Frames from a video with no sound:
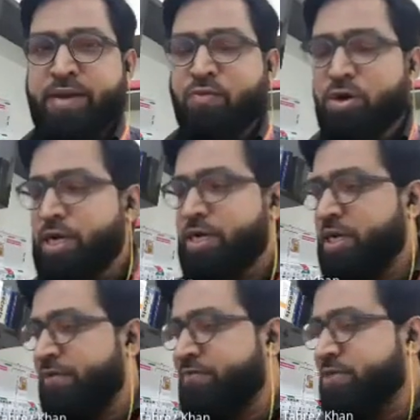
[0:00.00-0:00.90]
And what
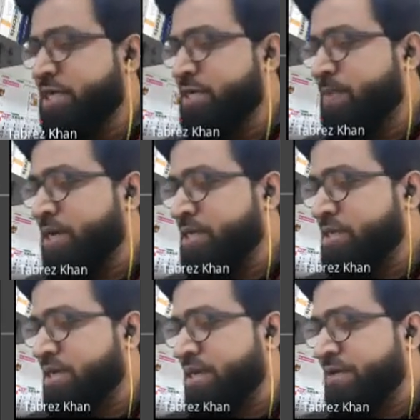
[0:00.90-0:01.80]
that if statement
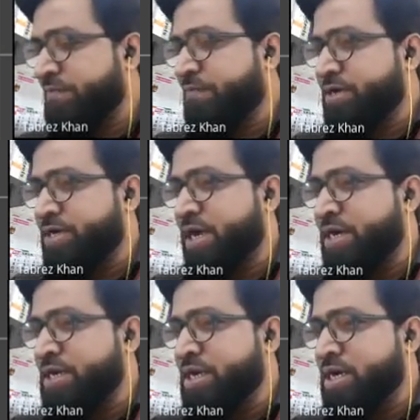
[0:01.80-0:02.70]
is, if
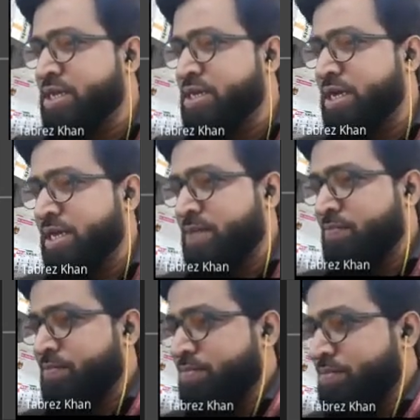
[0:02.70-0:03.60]
Dunder name,